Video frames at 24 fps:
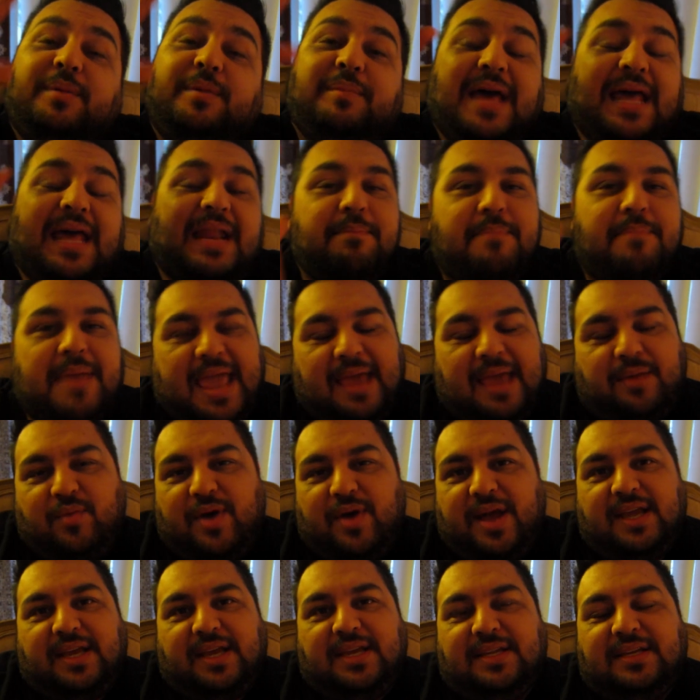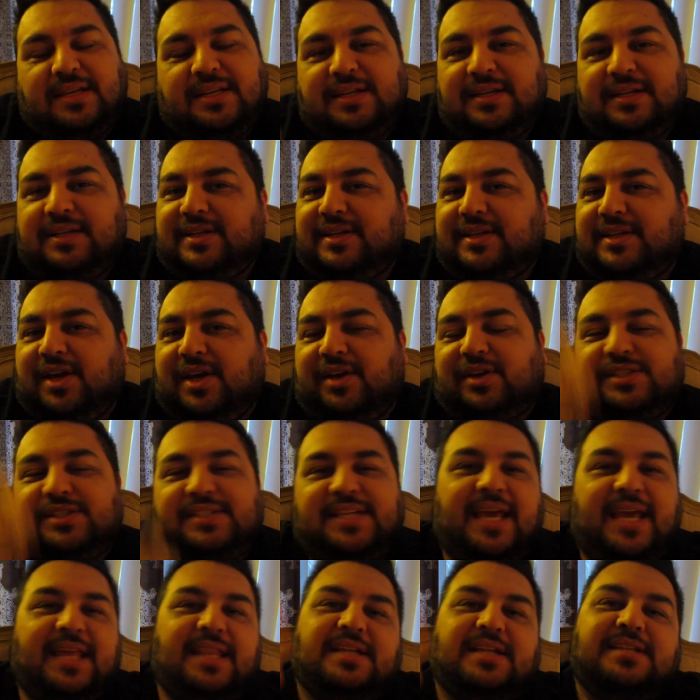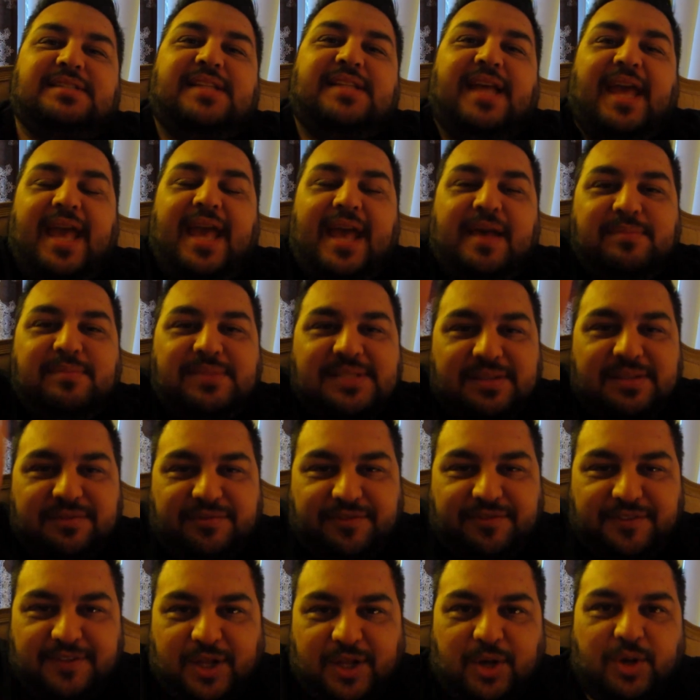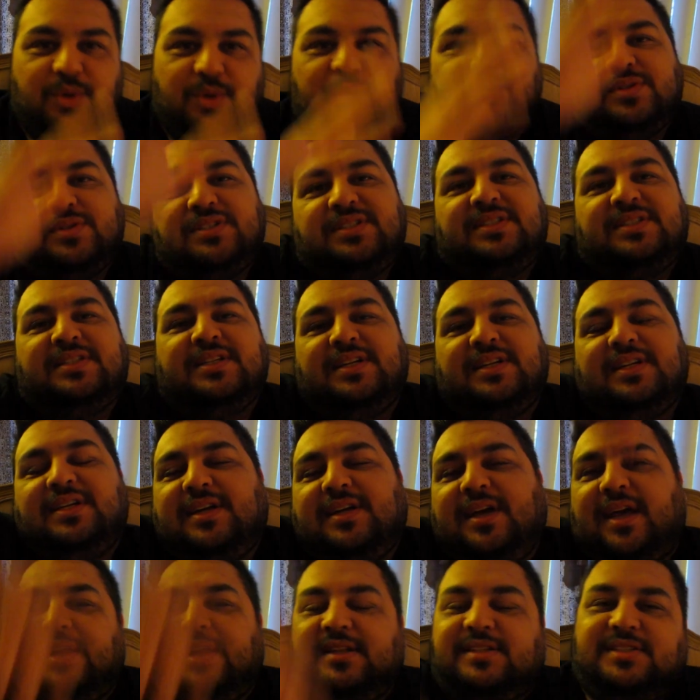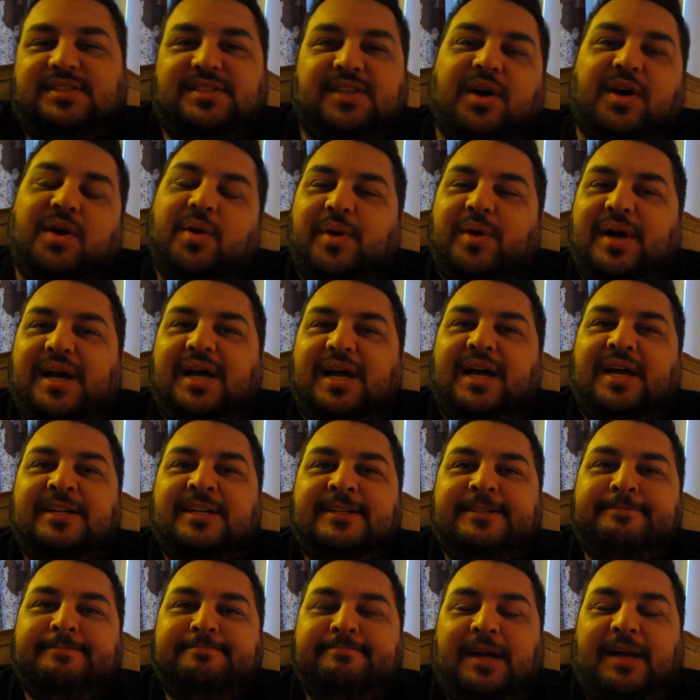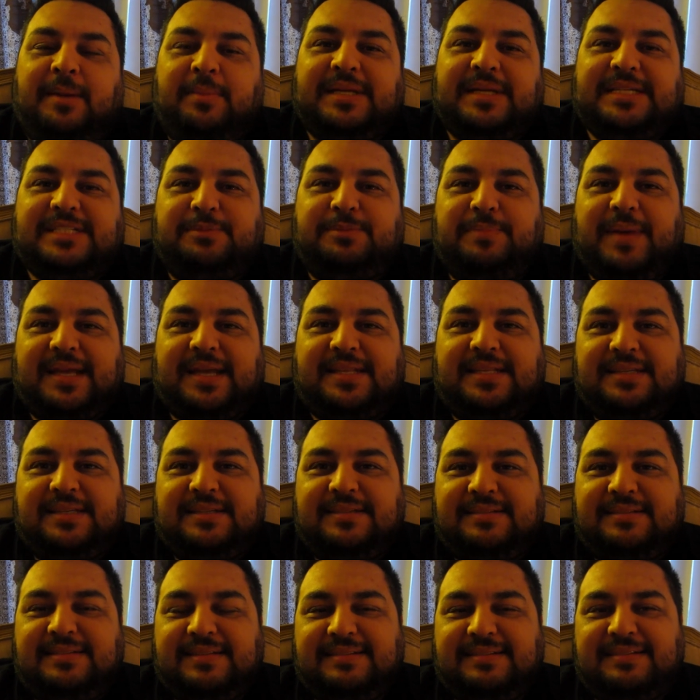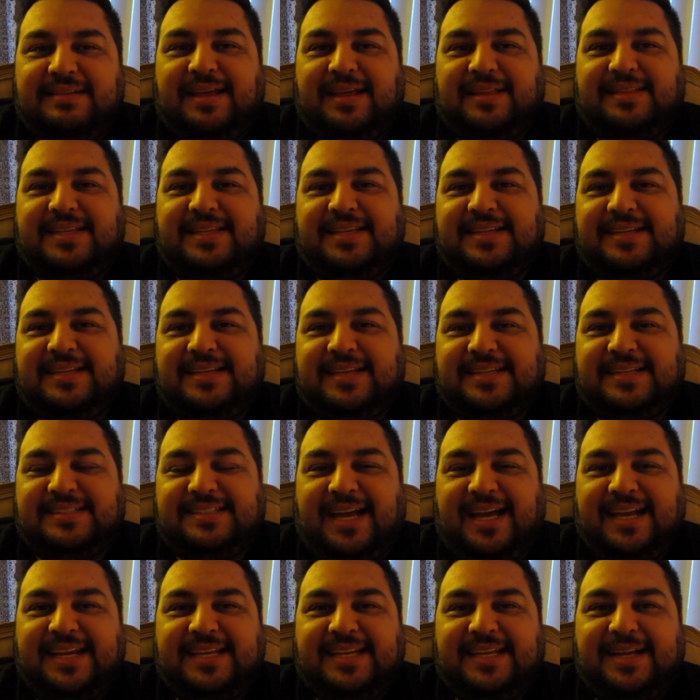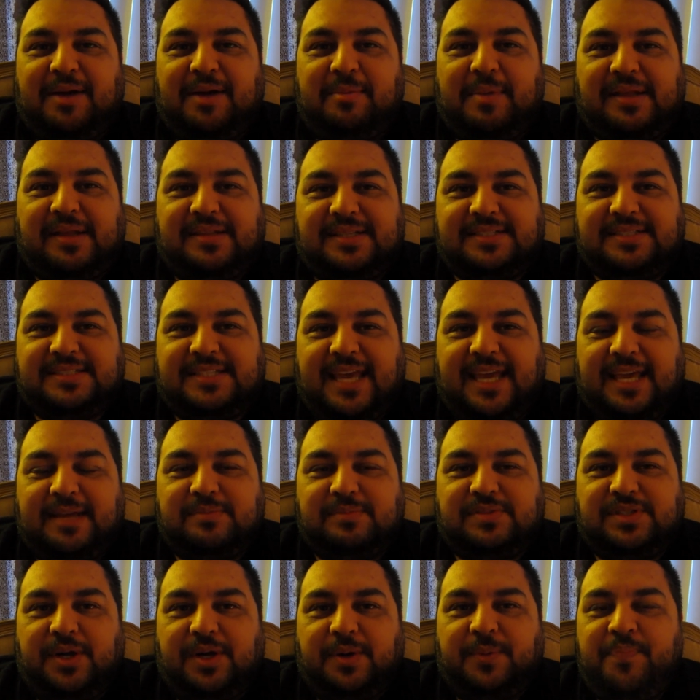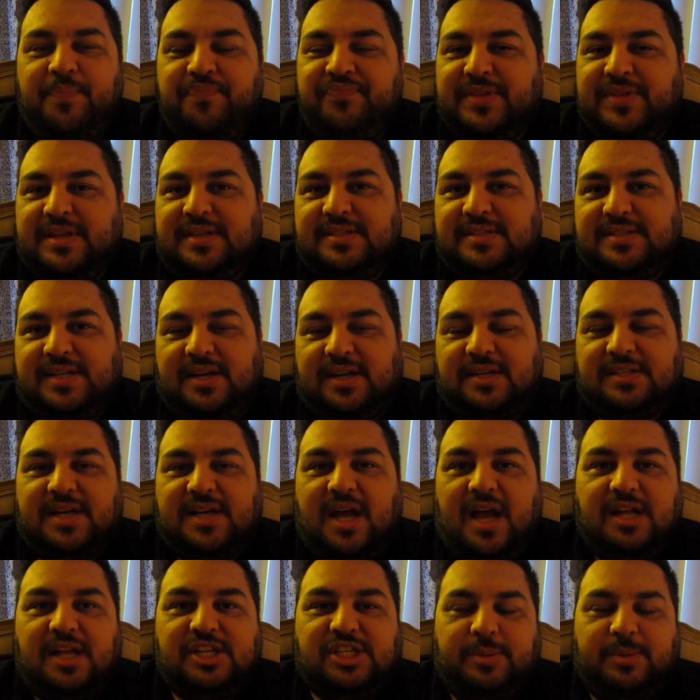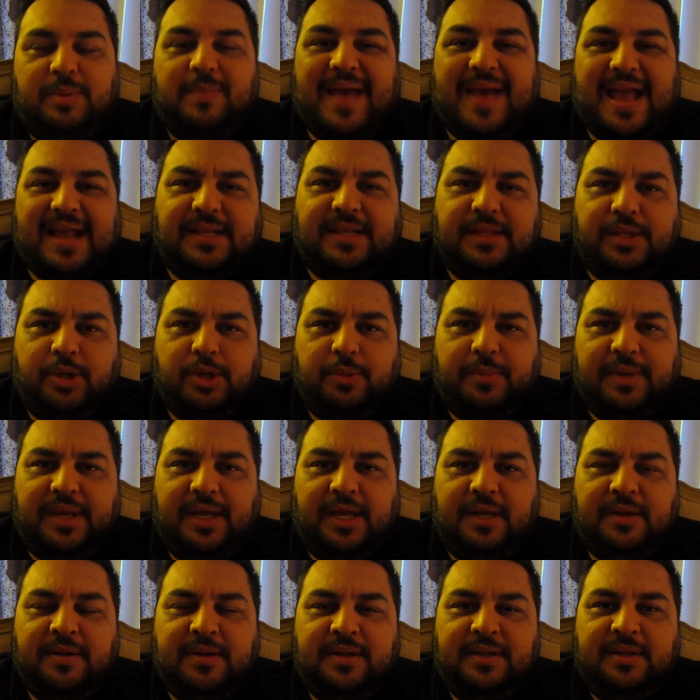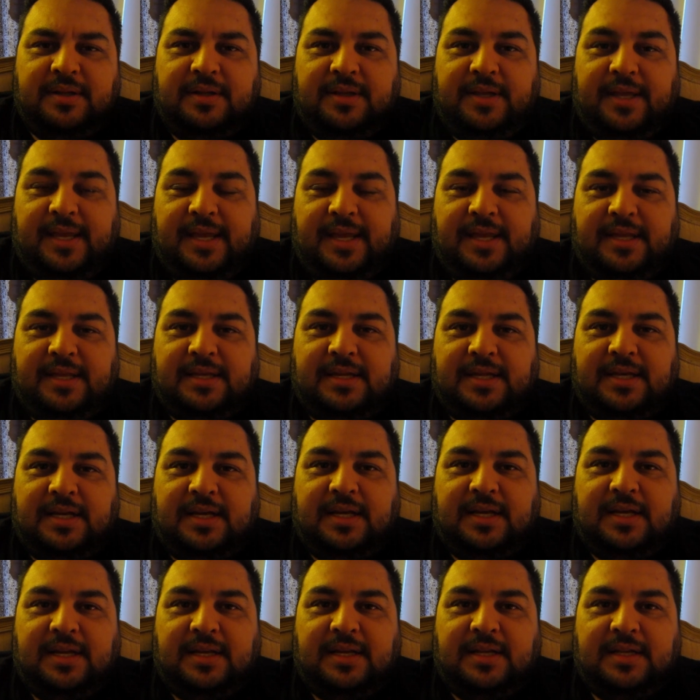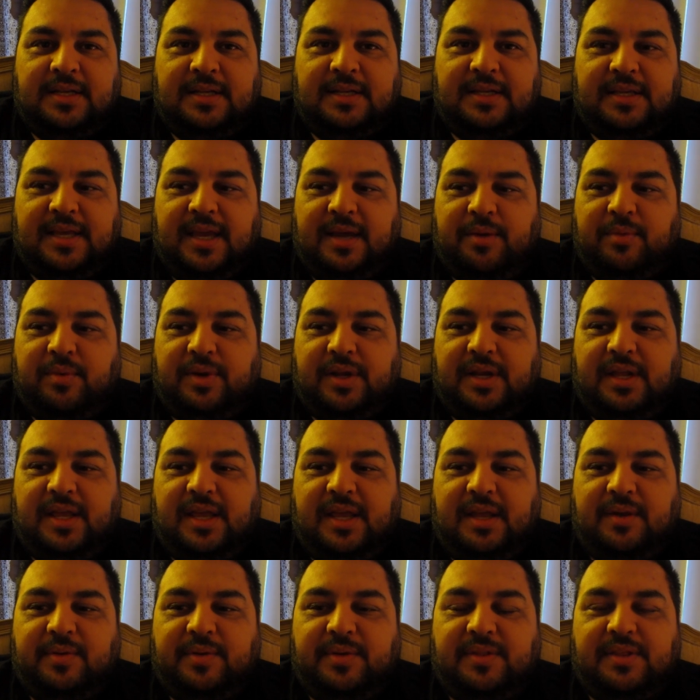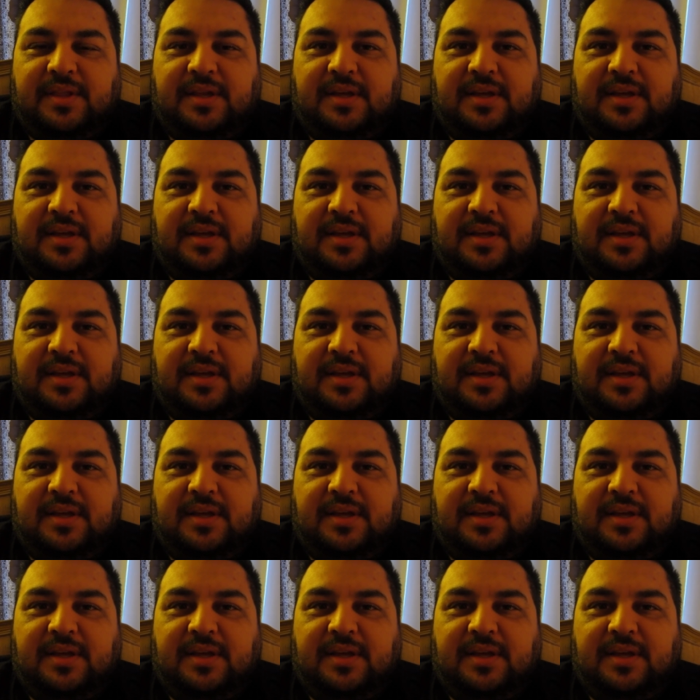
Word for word: I'm not a bandwagon. You understand there's the ebbs and flows. And so uh, I'm expecting nothing exciting about this game. So Sarah's gone. She'll be back in a little bit. And uh, yeah, we're going to hang with...